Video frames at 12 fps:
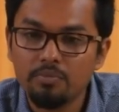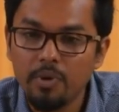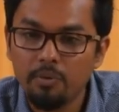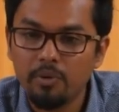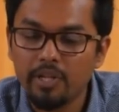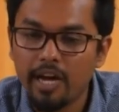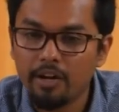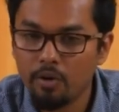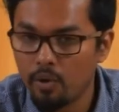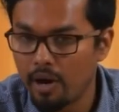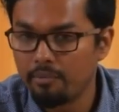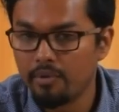people can go
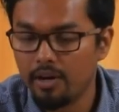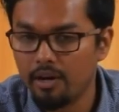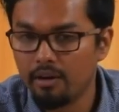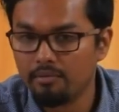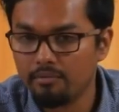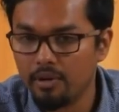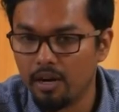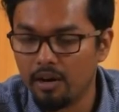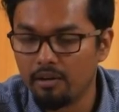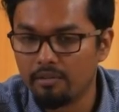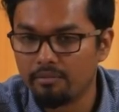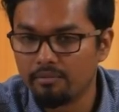um,
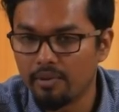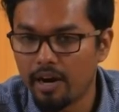um,